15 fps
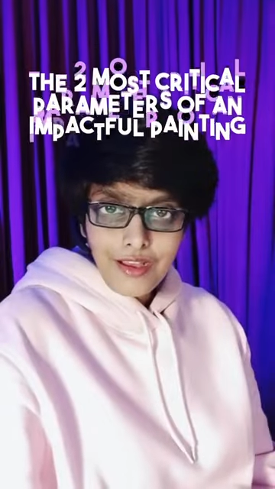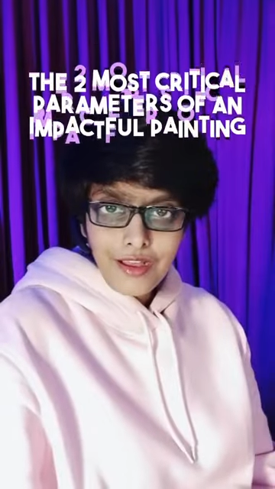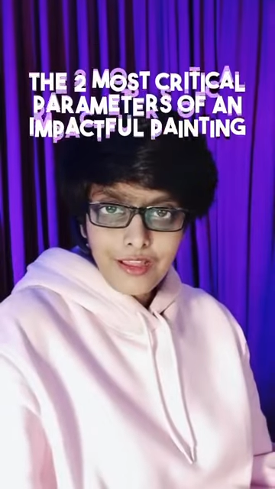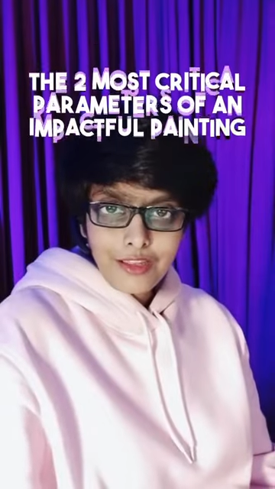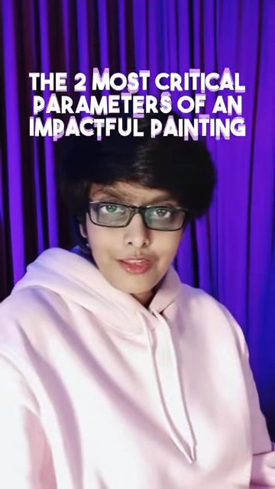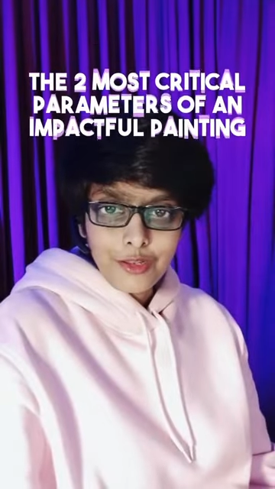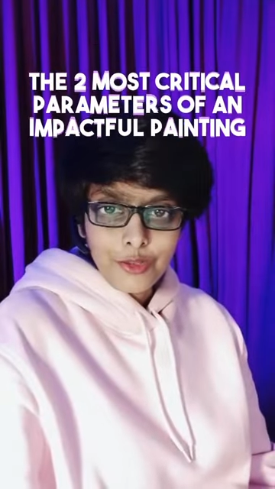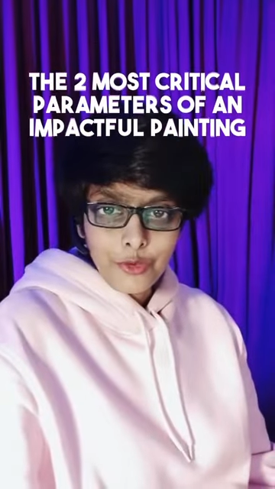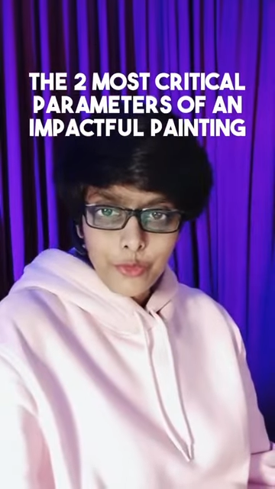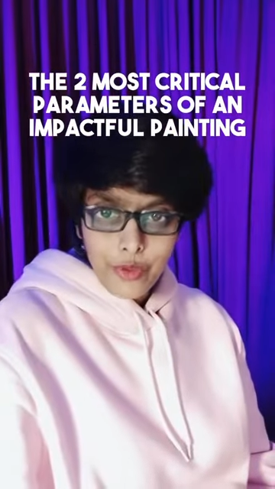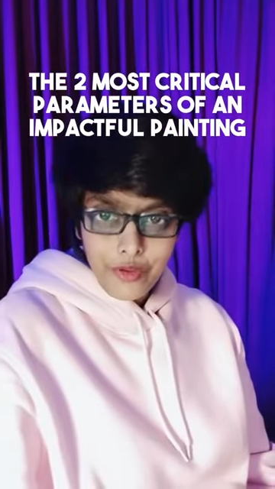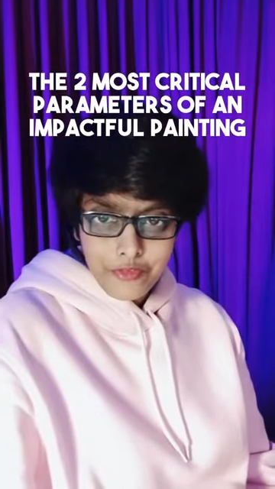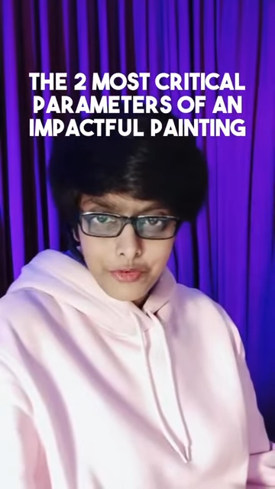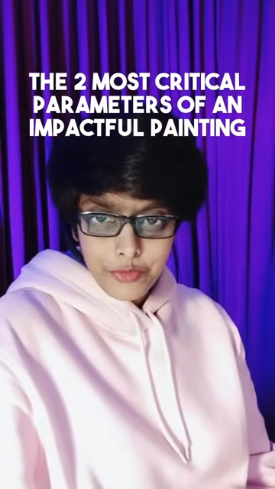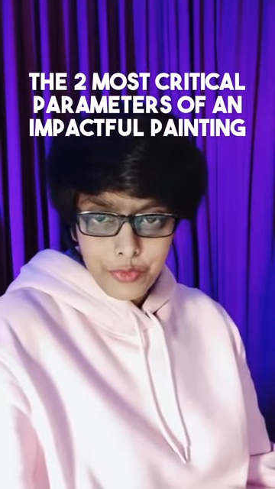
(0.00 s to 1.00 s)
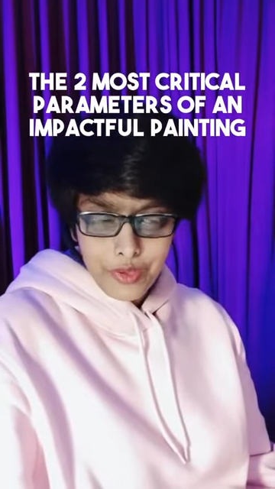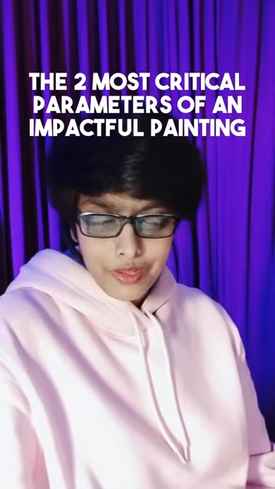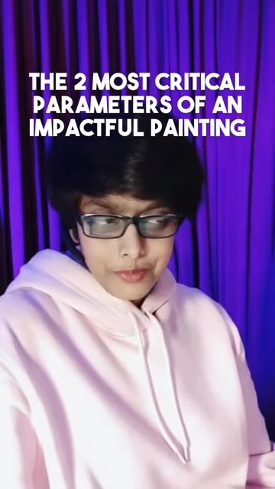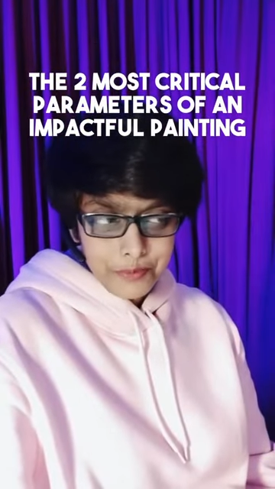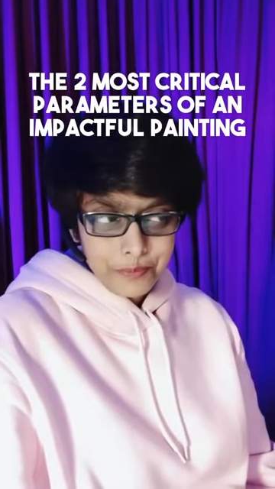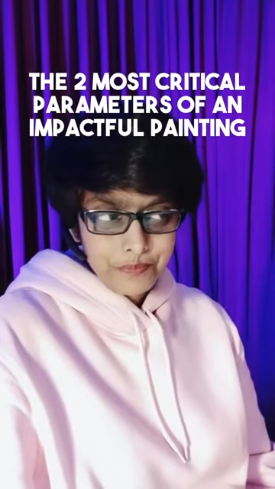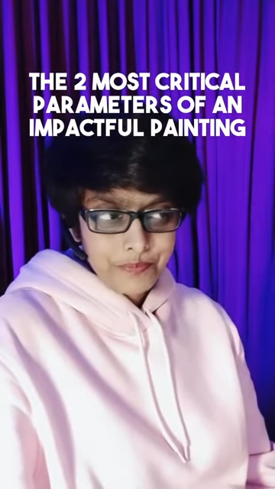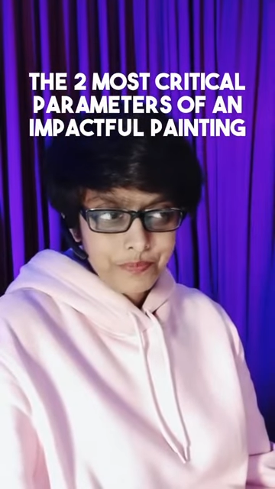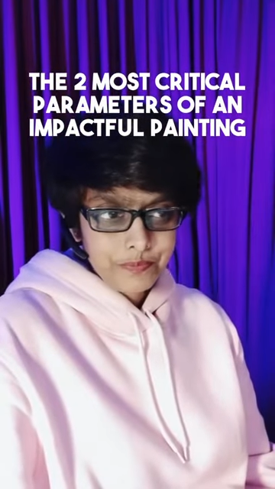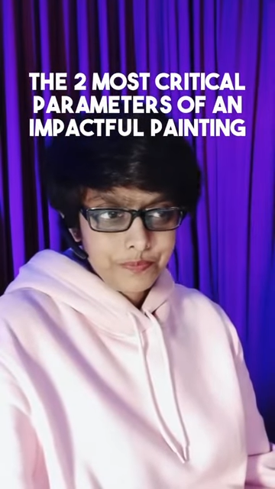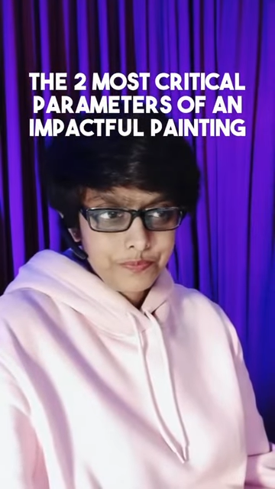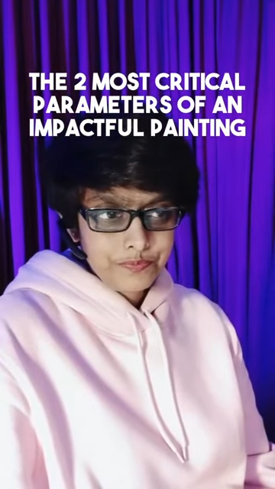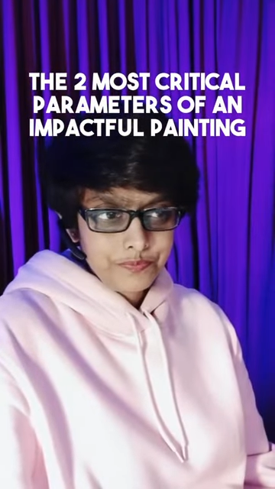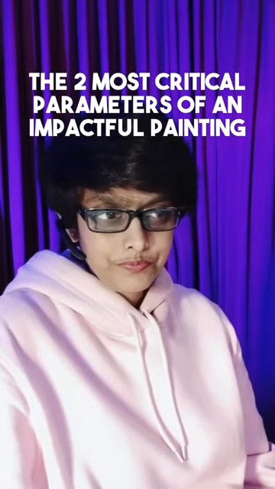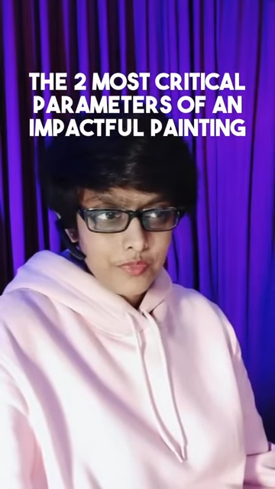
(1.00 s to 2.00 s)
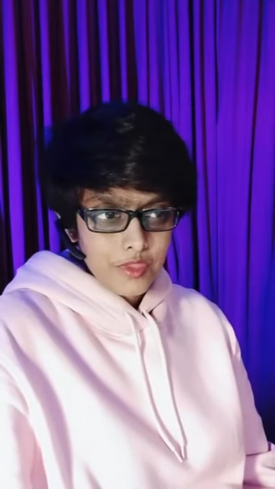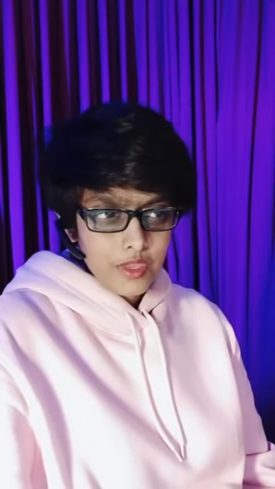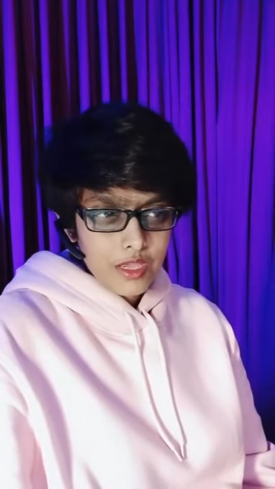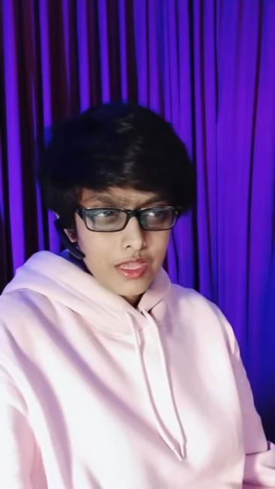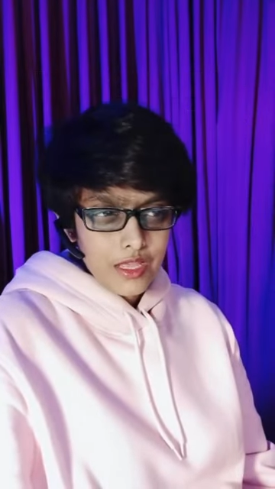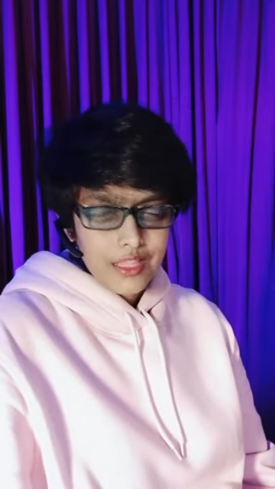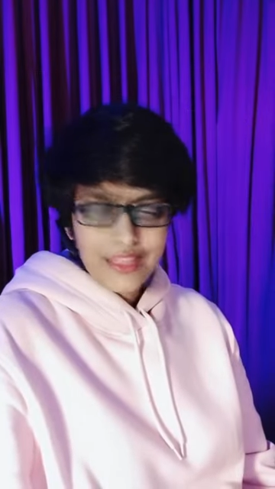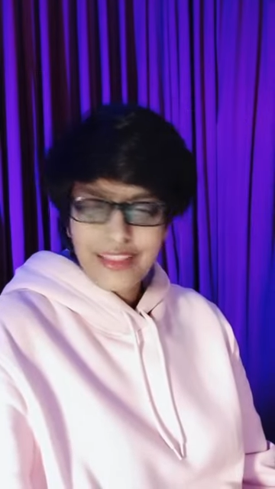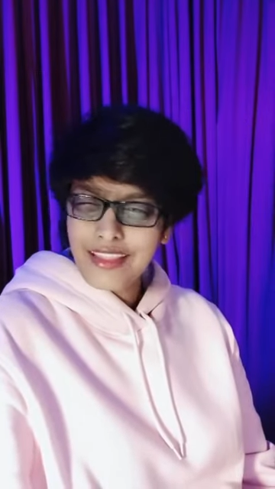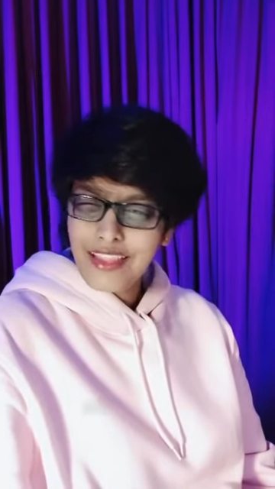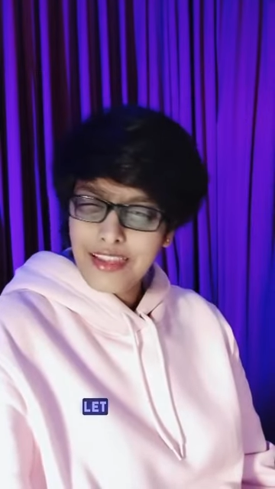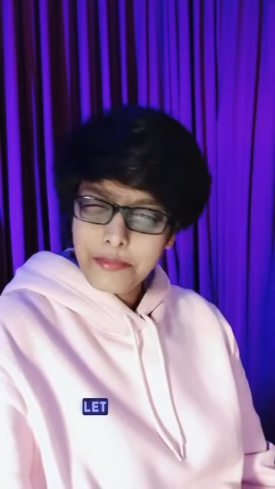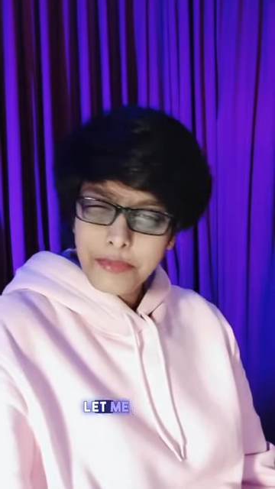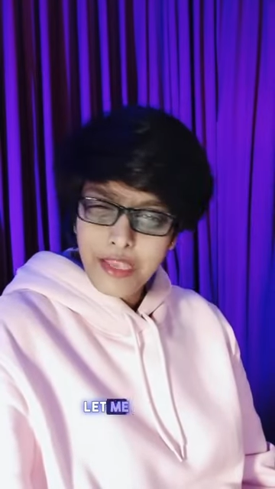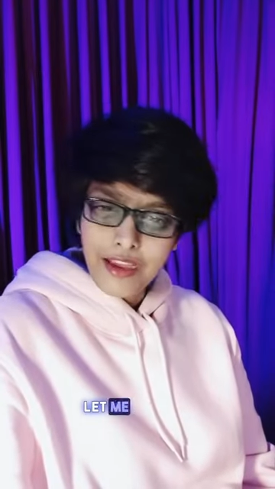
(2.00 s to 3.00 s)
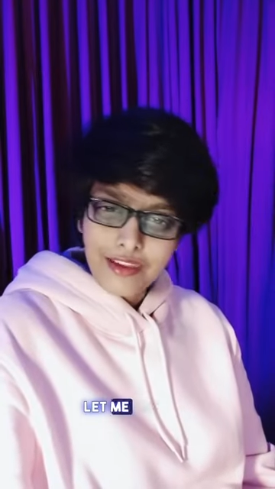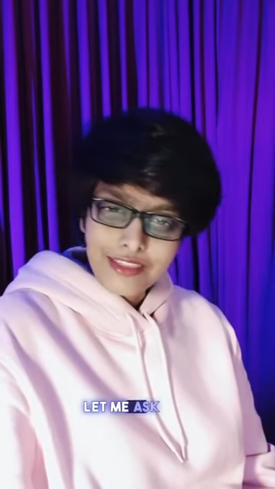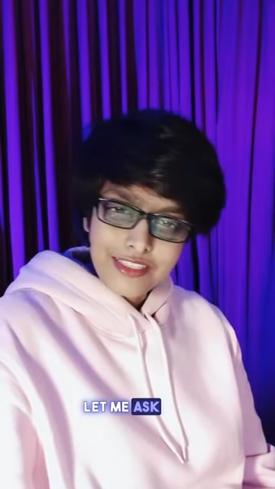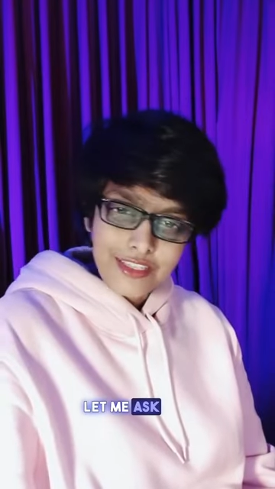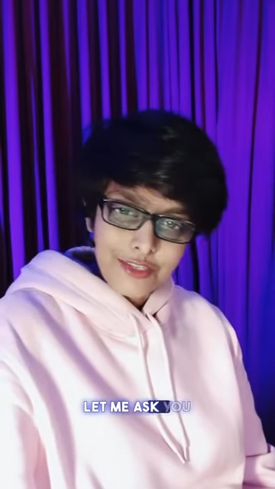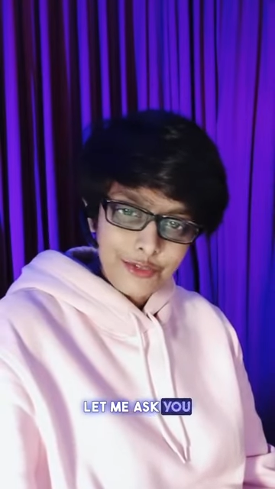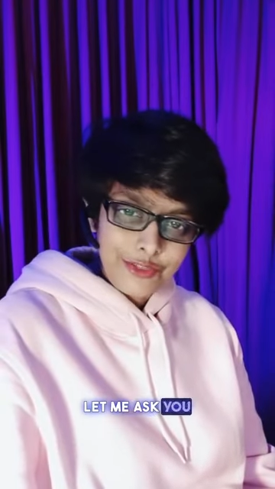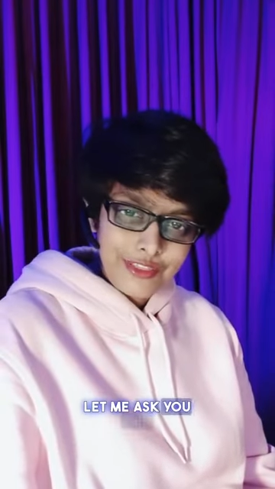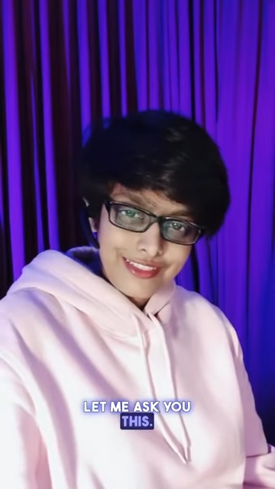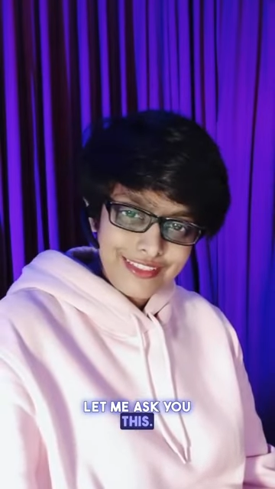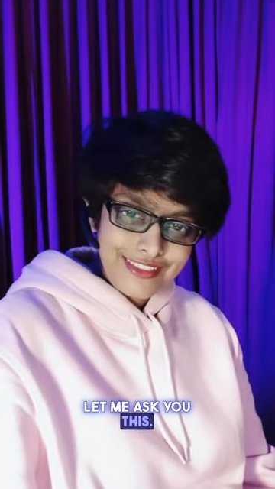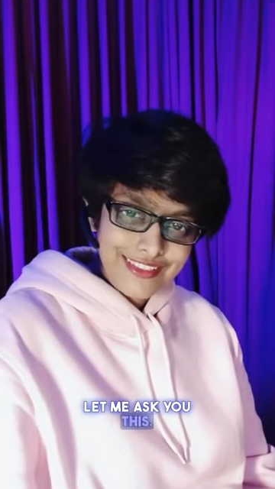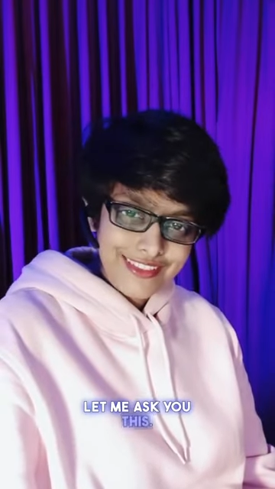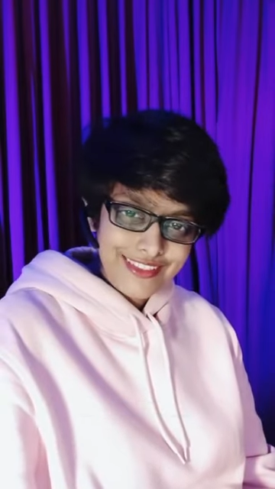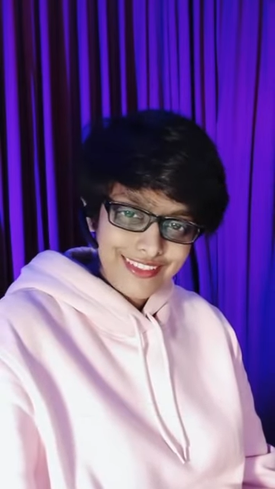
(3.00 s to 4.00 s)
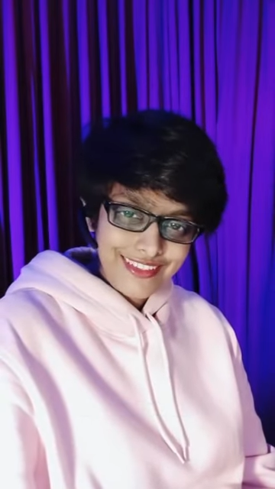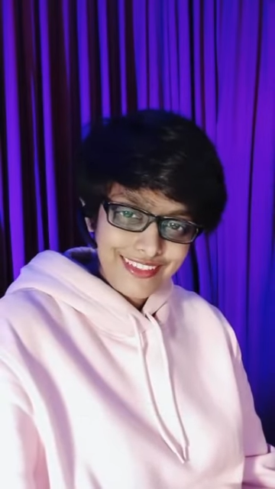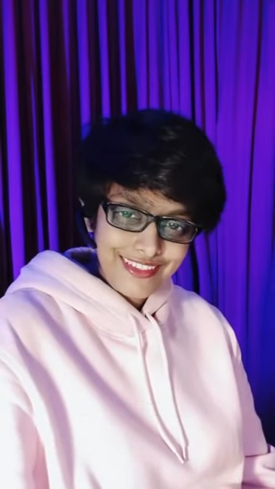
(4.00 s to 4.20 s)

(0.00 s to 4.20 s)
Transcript: Hello, everyone. Let me ask you this.